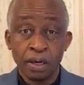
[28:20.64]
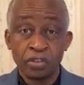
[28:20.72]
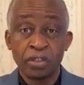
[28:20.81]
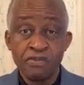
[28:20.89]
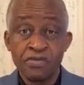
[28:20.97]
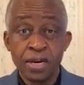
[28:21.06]

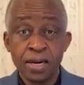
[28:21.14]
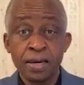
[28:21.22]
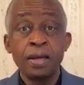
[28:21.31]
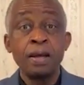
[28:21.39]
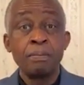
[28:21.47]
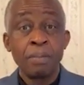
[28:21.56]
This
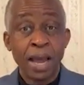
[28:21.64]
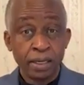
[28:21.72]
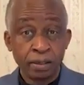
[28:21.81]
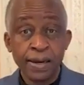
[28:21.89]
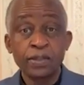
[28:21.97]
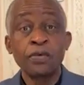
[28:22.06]
evening,
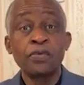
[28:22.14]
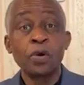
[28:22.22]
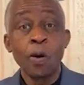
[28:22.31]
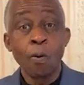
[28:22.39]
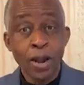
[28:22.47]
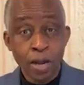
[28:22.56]
by the grace
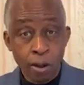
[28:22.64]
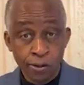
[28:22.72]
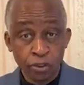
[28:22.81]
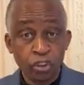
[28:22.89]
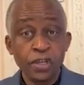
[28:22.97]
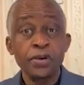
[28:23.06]
of the Lord, we
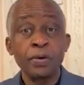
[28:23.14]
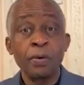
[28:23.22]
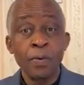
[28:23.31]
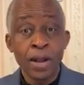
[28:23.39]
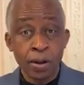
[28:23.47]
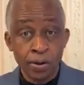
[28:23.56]

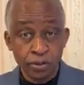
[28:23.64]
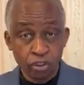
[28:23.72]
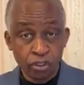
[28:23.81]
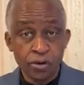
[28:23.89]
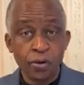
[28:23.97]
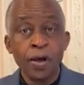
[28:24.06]
continue. We
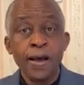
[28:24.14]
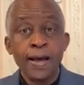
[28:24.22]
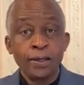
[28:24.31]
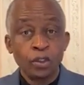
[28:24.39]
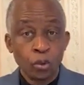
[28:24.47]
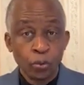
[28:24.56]
continue
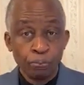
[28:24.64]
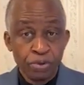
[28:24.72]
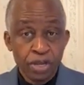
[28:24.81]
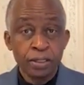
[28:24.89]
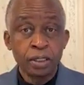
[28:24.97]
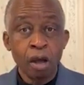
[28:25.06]
to
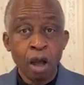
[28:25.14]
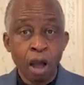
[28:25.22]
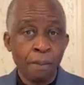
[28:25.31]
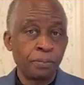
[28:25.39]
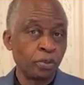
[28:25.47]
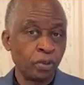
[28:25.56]
build
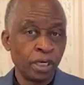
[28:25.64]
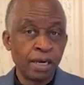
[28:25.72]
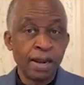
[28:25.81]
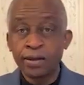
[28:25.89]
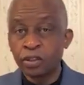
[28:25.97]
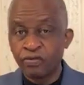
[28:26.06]
up to
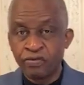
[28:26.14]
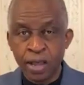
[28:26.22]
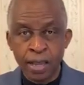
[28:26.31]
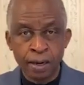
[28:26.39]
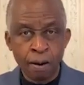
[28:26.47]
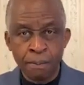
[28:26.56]
the next
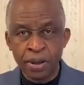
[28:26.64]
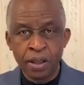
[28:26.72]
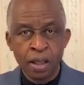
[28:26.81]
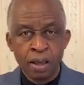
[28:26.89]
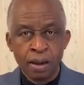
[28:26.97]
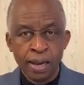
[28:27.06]
uh,
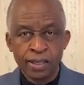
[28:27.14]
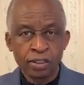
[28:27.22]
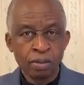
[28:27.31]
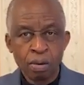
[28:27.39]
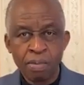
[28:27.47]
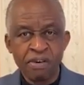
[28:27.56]
number
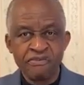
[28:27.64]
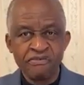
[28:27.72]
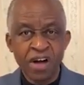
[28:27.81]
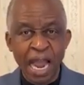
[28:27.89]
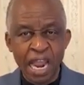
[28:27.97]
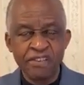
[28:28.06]
lesson number
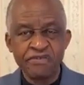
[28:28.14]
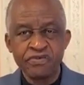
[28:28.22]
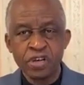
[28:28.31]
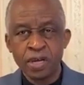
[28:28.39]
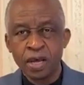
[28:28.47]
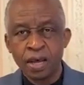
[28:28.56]

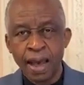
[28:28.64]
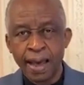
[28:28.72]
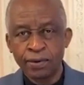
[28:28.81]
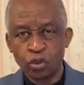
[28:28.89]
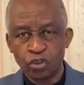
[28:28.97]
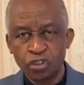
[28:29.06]
five
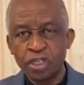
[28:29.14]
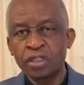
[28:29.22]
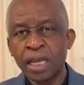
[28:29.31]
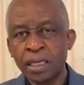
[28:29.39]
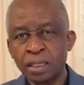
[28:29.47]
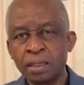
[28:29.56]
and to
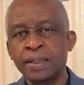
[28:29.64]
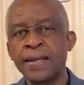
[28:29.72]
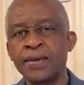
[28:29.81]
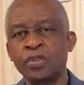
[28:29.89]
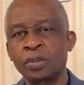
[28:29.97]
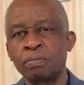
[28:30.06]
see certain
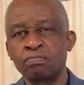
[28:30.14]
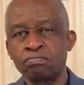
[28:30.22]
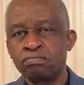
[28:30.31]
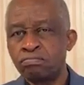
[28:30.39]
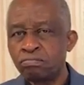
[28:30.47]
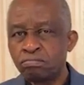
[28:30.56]
things